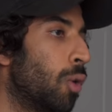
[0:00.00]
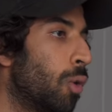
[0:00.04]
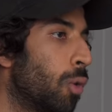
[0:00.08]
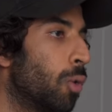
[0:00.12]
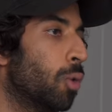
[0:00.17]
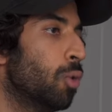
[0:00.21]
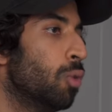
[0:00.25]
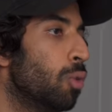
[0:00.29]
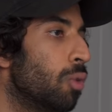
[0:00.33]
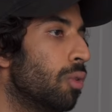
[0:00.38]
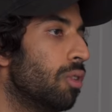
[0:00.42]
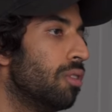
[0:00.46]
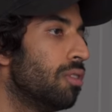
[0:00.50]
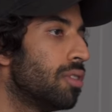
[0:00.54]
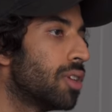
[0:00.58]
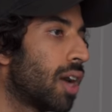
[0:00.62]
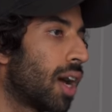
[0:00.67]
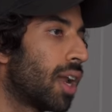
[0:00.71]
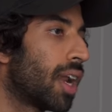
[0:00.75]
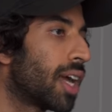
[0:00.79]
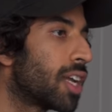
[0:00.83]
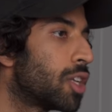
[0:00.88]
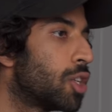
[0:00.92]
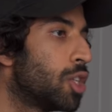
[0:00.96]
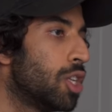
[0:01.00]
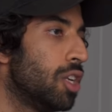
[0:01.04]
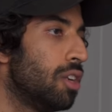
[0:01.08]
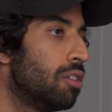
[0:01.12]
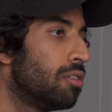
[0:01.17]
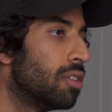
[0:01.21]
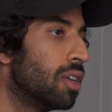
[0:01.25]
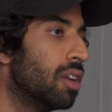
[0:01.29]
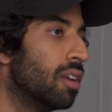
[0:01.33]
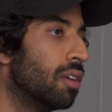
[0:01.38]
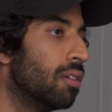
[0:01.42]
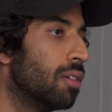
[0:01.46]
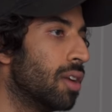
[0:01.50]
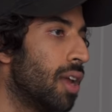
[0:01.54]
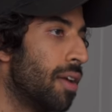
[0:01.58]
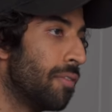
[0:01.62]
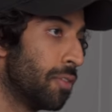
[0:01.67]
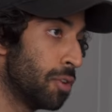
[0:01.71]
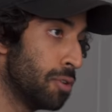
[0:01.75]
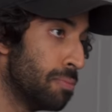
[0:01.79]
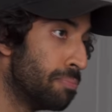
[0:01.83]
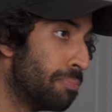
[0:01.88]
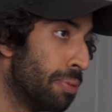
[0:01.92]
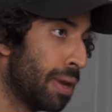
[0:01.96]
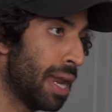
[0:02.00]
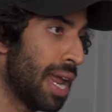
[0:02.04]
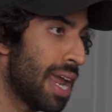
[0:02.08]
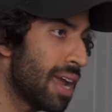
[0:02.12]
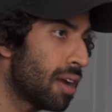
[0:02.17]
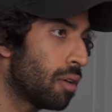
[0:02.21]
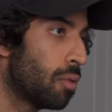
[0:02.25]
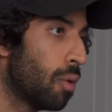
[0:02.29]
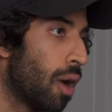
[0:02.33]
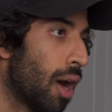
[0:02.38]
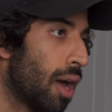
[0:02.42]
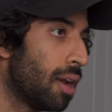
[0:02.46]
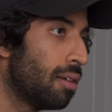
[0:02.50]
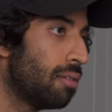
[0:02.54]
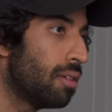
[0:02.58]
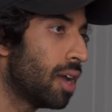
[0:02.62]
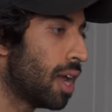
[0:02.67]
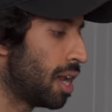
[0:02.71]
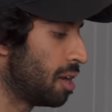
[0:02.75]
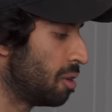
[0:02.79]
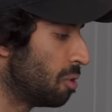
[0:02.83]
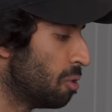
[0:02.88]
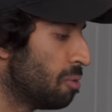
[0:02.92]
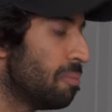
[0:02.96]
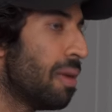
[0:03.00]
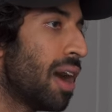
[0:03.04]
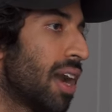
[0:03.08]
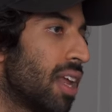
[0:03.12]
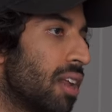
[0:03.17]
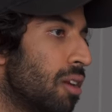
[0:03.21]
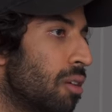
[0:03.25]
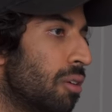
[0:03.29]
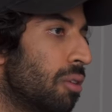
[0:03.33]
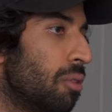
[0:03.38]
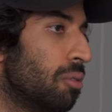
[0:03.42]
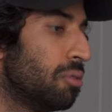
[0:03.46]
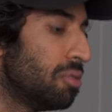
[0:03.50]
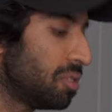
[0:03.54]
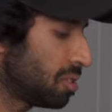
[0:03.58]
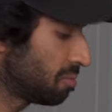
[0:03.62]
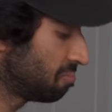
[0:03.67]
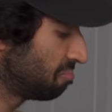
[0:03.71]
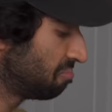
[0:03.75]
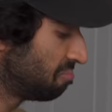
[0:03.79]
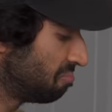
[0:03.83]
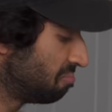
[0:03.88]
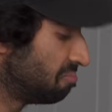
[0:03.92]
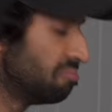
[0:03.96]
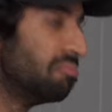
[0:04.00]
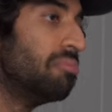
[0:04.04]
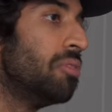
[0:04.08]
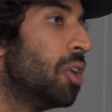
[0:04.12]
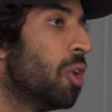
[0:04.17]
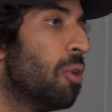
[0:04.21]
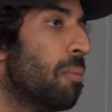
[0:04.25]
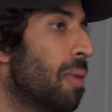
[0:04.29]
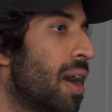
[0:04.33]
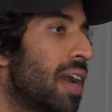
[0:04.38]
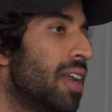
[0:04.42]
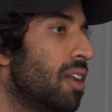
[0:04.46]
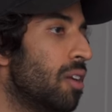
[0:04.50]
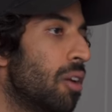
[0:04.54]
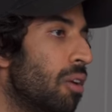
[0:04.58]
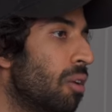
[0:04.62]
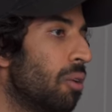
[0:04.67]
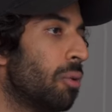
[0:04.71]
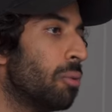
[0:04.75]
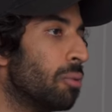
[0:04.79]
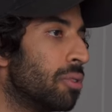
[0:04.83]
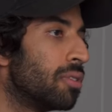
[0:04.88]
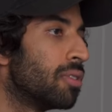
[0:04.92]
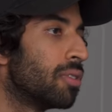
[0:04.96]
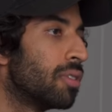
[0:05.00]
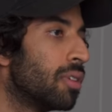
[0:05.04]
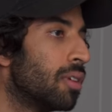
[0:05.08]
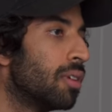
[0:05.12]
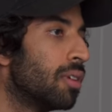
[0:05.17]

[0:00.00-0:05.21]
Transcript: Rules are like children. If you break one and nobody knows, nobody knows.